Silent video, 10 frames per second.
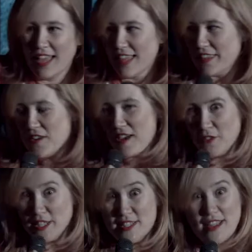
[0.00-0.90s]
They're not
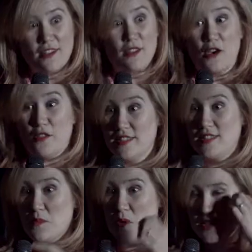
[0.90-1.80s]
very subtle, though. This is
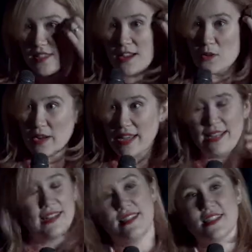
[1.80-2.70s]
a more subtle one. I
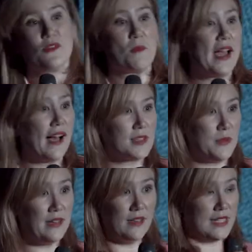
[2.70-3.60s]
knitted this for my husband.